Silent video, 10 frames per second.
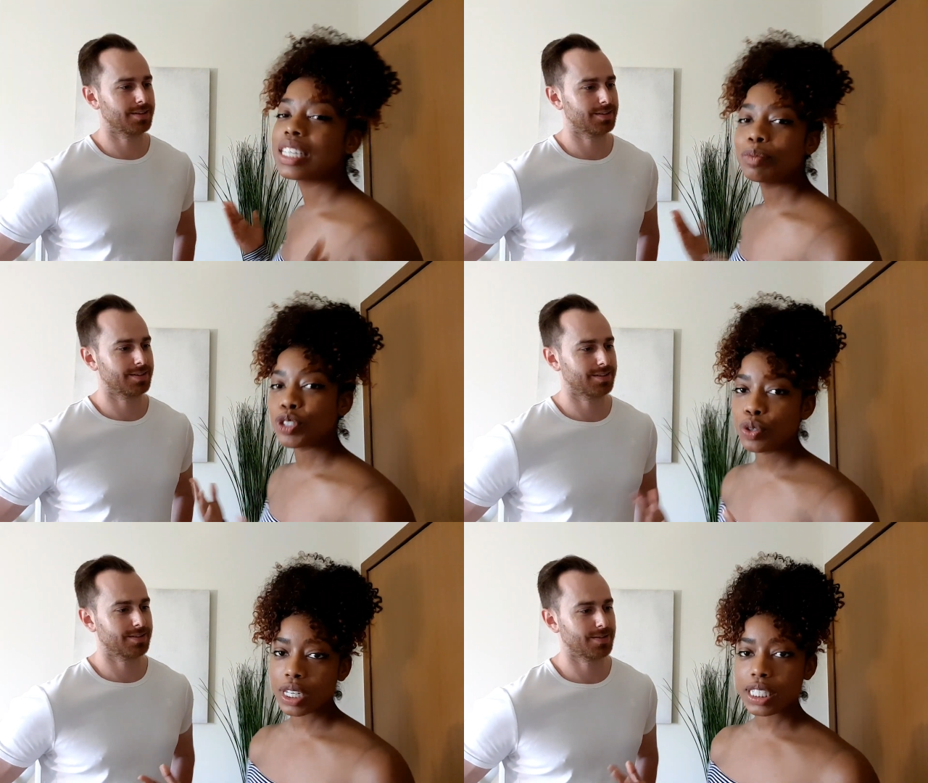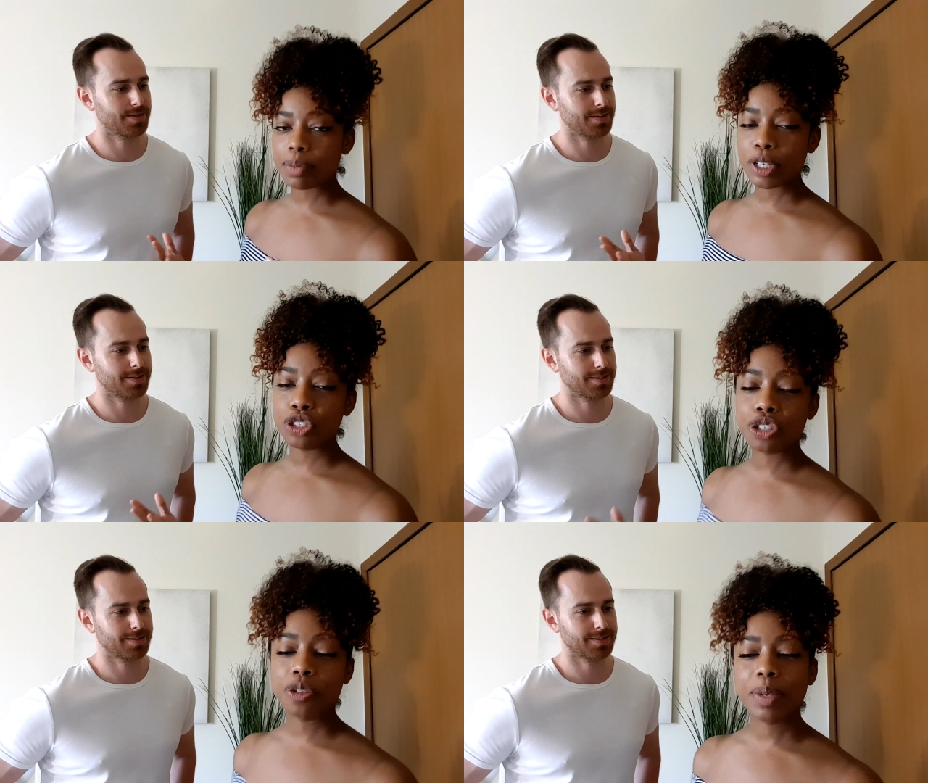Speaker 1: seemed too good to be
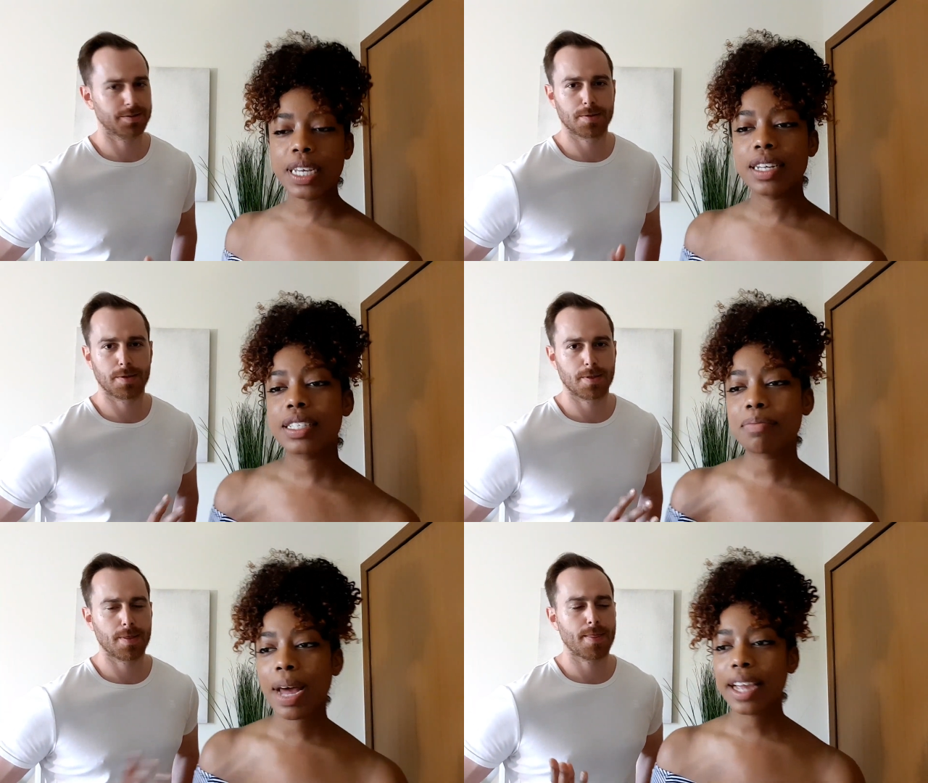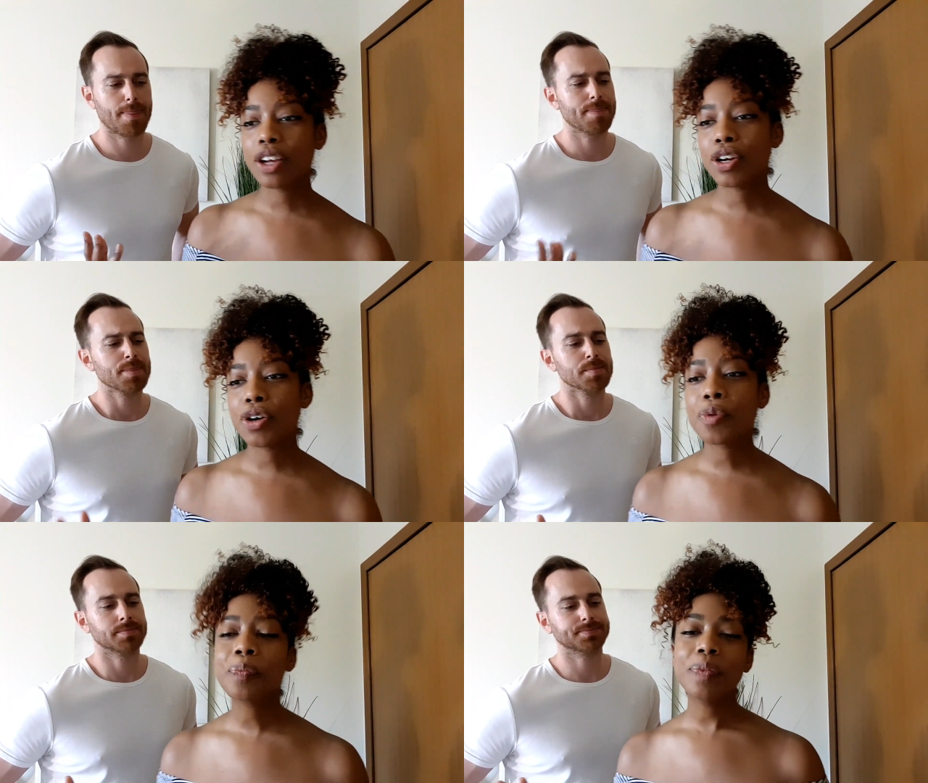true because
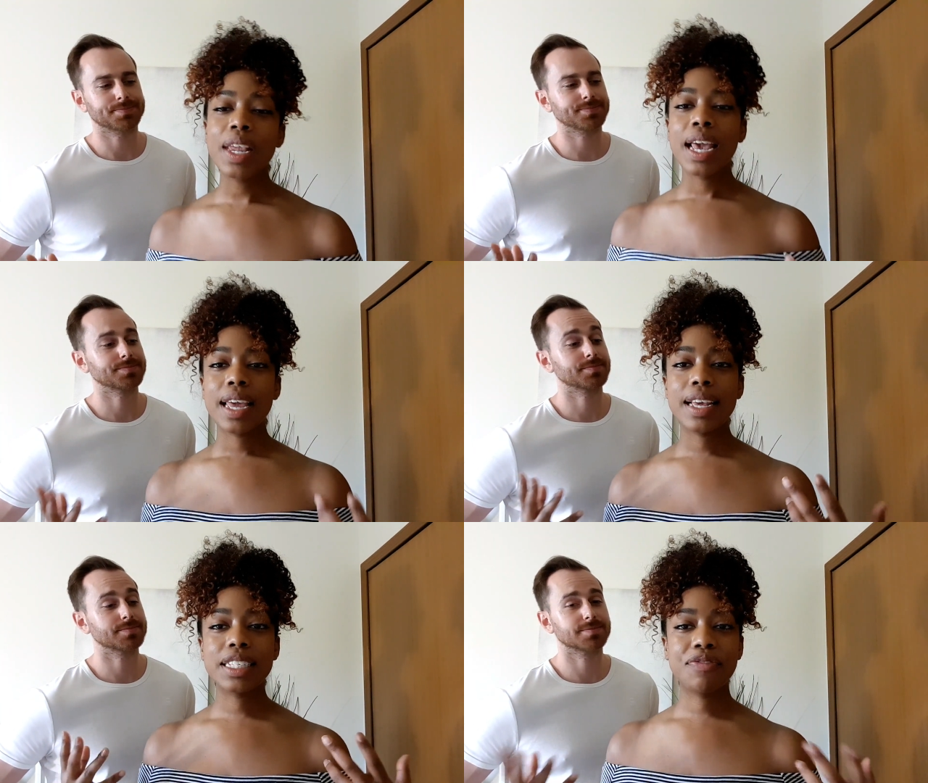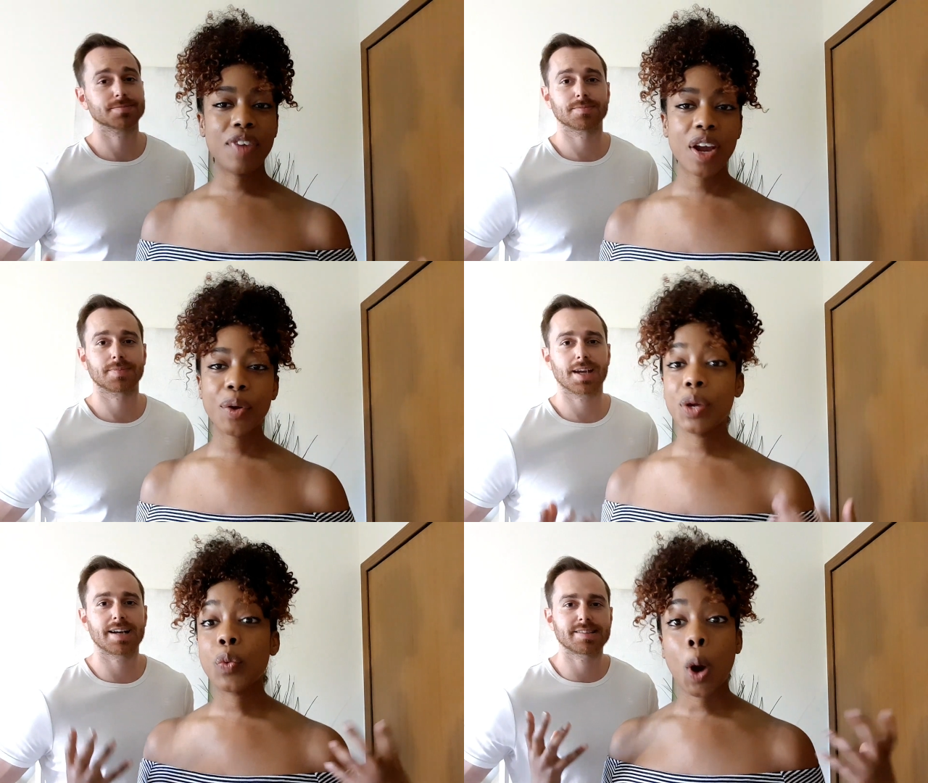Michael is very
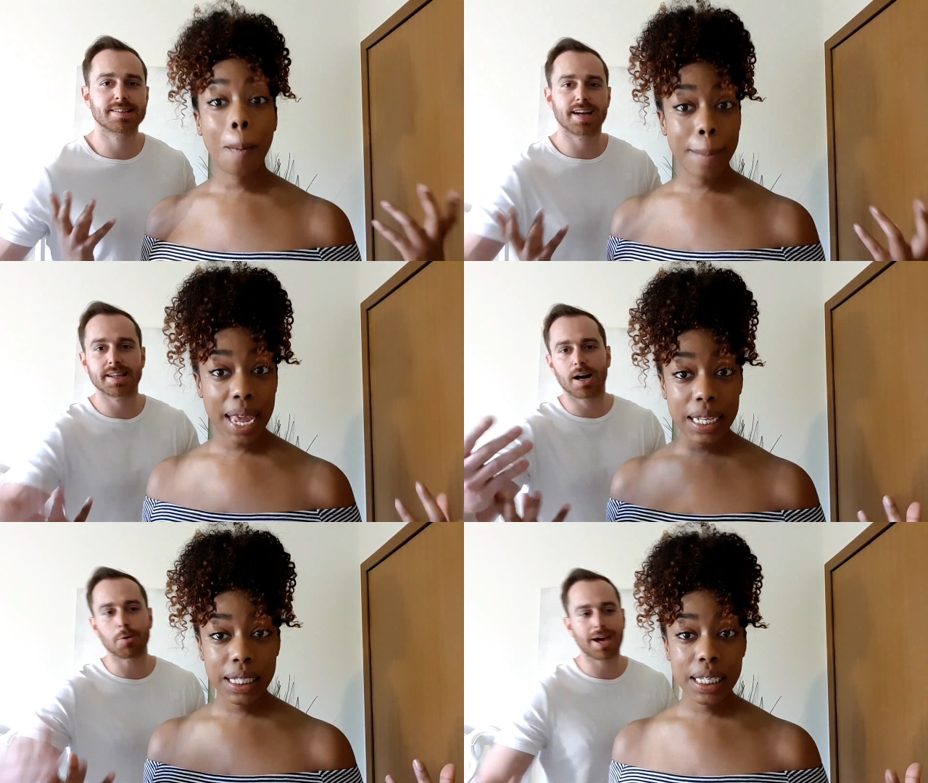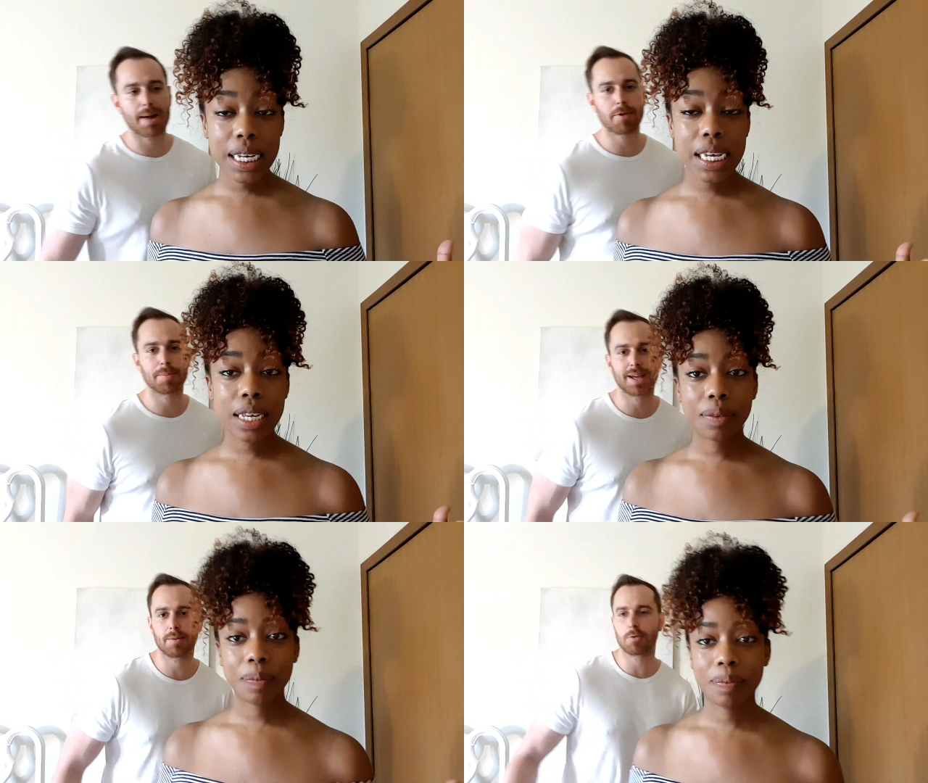that's romantic. It. Take the whole camera up.
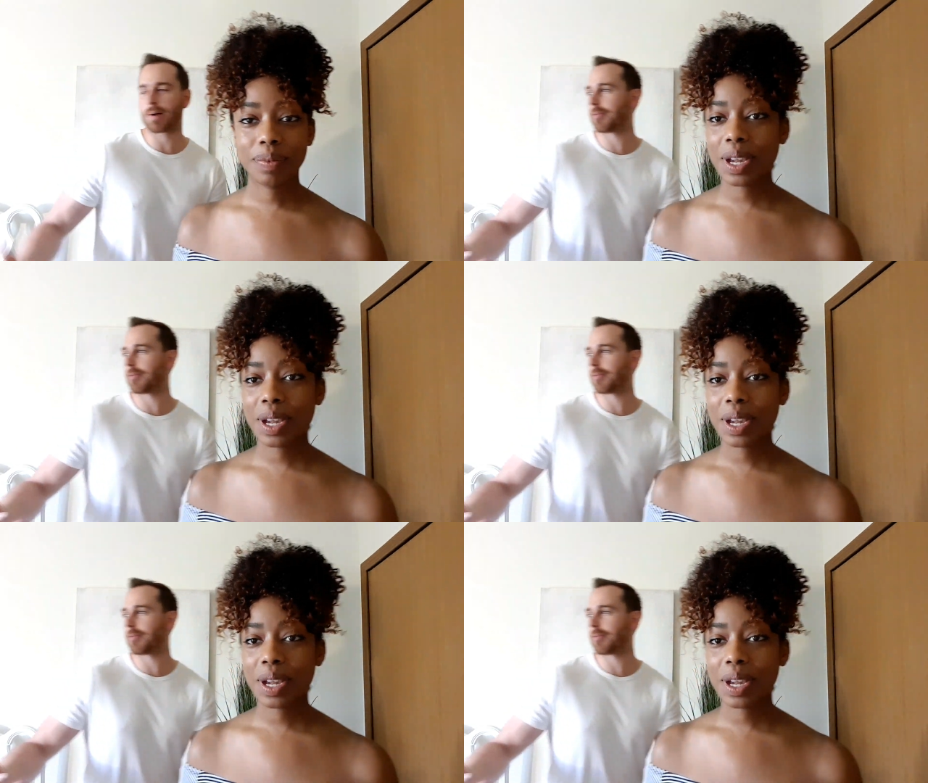
Speaker 2: again. I'm all I'm